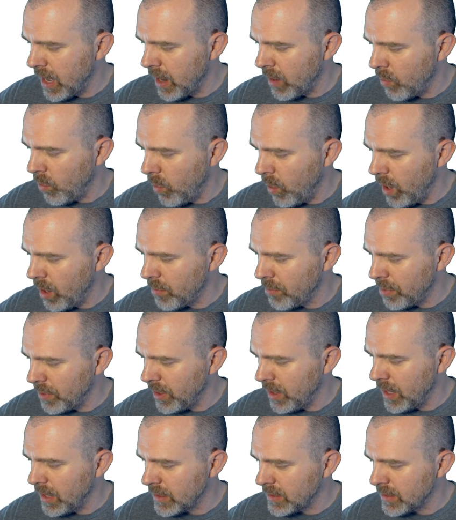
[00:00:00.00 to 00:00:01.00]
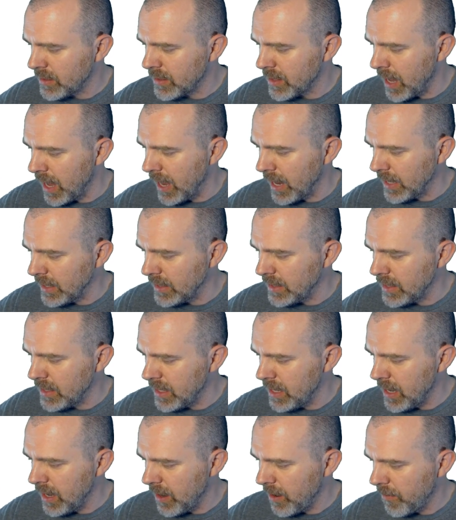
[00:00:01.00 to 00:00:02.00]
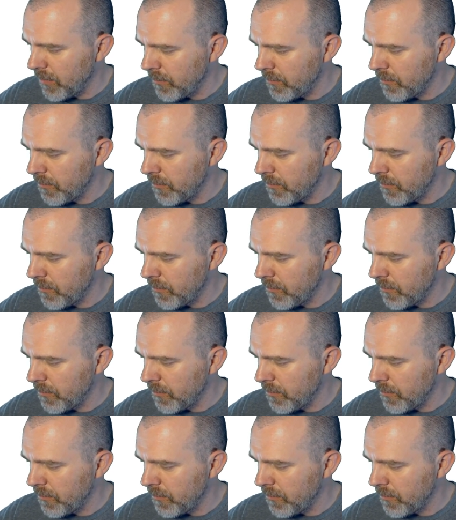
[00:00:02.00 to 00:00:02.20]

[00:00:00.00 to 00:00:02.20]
and 1 plus sine t.